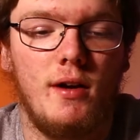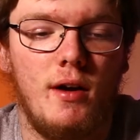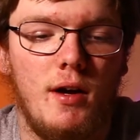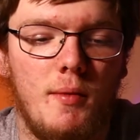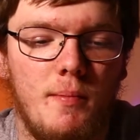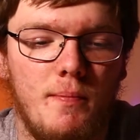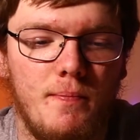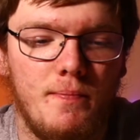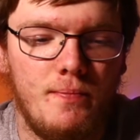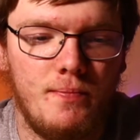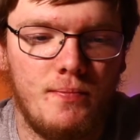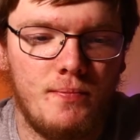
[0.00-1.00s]

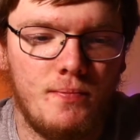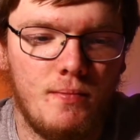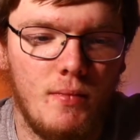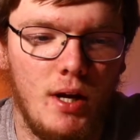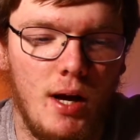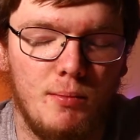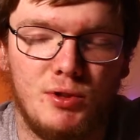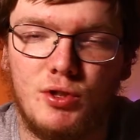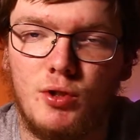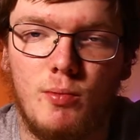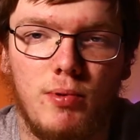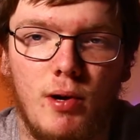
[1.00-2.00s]
I'm
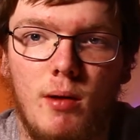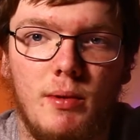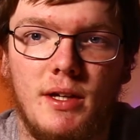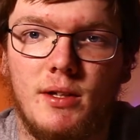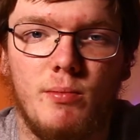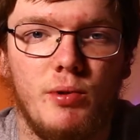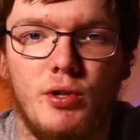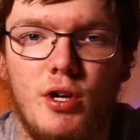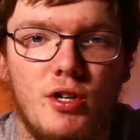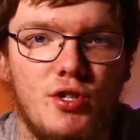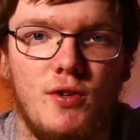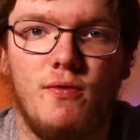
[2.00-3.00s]
still probably in the
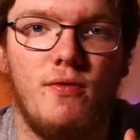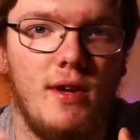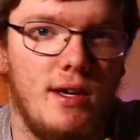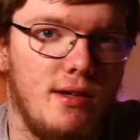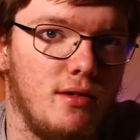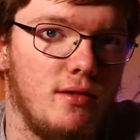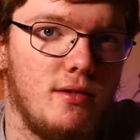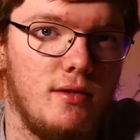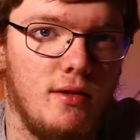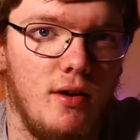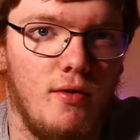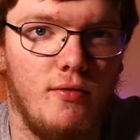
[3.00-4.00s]
production phase
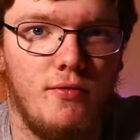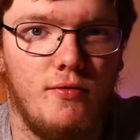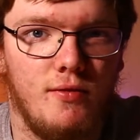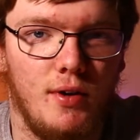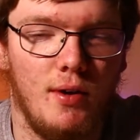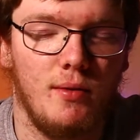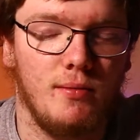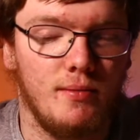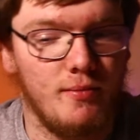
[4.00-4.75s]
of, you know,